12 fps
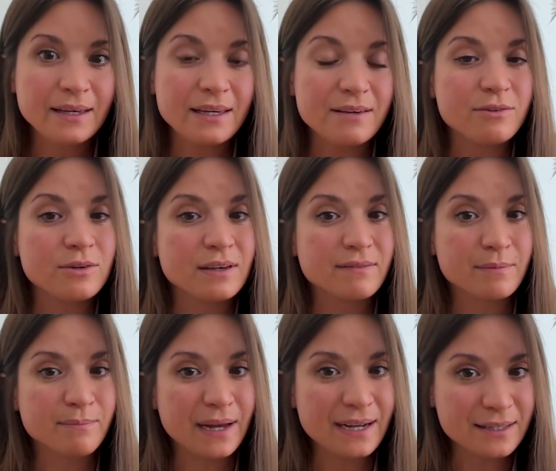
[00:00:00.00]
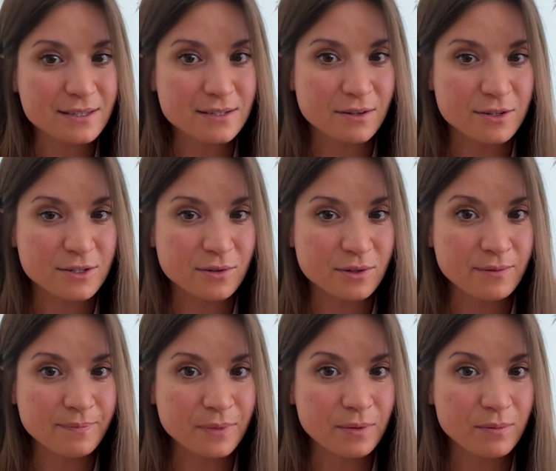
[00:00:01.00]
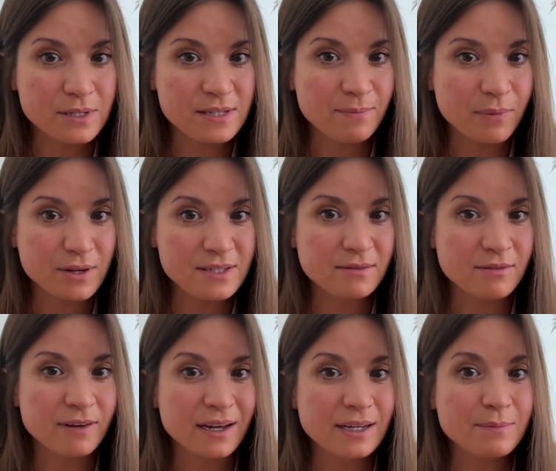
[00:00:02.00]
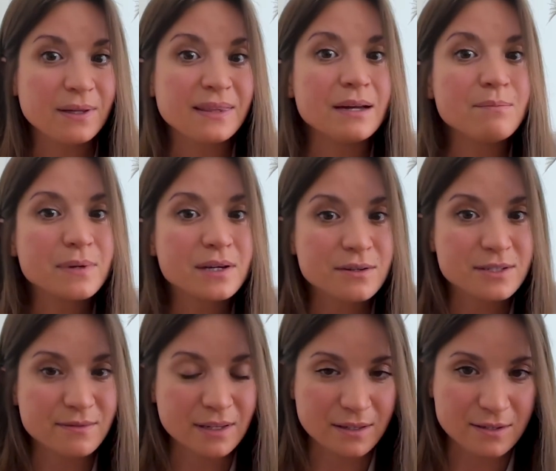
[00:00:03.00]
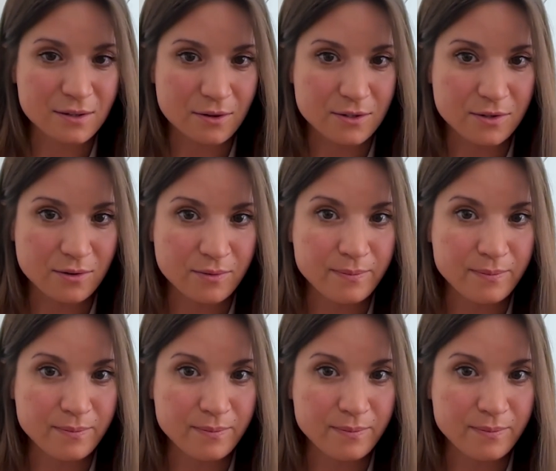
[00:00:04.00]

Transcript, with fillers: If you give them back testosterone, we see positive effect, but not because of the testosterone.